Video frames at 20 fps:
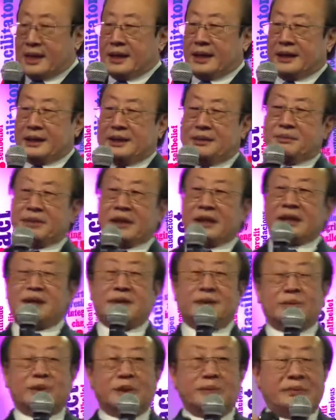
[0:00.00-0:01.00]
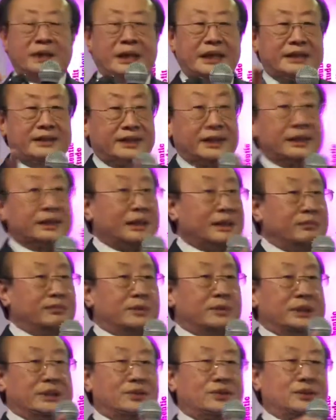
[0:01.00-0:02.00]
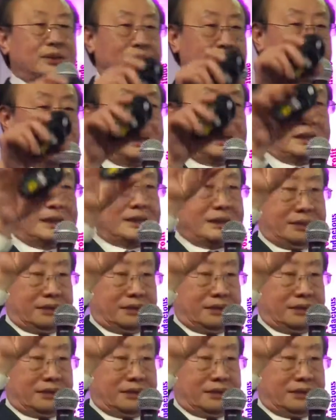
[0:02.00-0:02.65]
And imagine we match that up with all the